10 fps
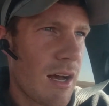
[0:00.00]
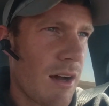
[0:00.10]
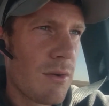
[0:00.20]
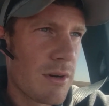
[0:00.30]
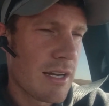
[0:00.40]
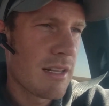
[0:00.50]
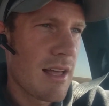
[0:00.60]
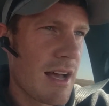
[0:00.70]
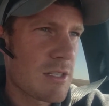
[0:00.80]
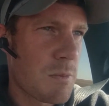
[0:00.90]
We're getting a
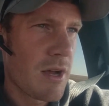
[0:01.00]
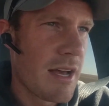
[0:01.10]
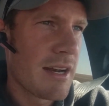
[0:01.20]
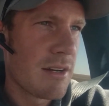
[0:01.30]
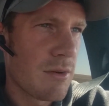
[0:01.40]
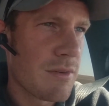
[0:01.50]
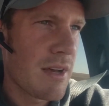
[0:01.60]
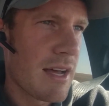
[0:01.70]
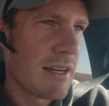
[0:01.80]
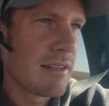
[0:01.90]
lot spread. I know we've
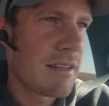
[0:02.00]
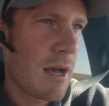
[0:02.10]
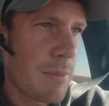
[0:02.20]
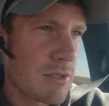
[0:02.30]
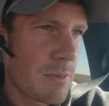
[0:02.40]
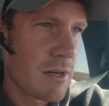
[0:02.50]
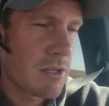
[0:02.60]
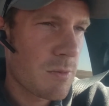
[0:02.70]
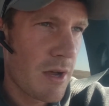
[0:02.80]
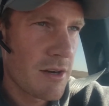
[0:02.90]
got a couple spinner
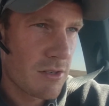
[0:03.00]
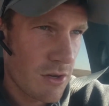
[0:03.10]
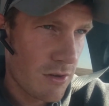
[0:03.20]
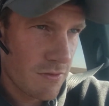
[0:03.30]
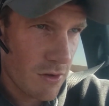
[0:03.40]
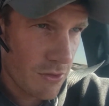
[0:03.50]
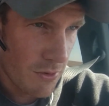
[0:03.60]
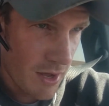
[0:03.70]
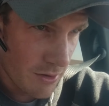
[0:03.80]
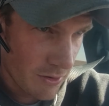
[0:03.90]
spreaders going full
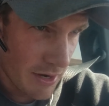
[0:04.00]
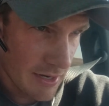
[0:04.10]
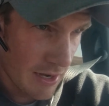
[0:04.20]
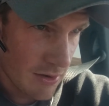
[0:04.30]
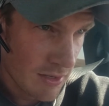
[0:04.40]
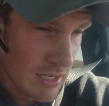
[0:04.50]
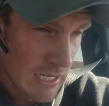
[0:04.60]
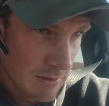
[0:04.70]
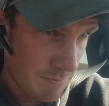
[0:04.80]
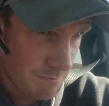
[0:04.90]
throttle right now,
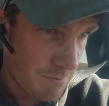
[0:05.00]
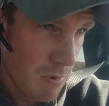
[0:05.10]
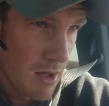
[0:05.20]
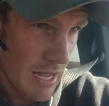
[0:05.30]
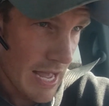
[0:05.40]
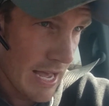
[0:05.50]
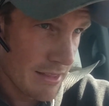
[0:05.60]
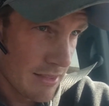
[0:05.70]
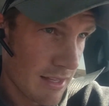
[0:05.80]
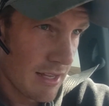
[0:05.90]

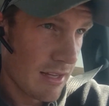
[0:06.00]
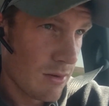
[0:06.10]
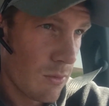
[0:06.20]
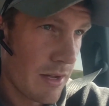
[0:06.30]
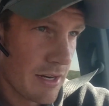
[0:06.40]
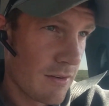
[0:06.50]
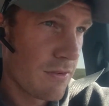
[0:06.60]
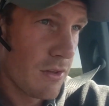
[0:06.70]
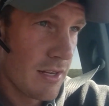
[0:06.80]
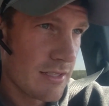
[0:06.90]
and the one
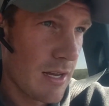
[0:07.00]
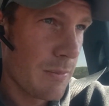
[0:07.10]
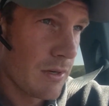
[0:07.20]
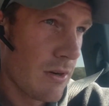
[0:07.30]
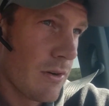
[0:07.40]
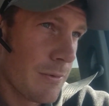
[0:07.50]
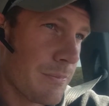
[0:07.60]
airflow that's up and going.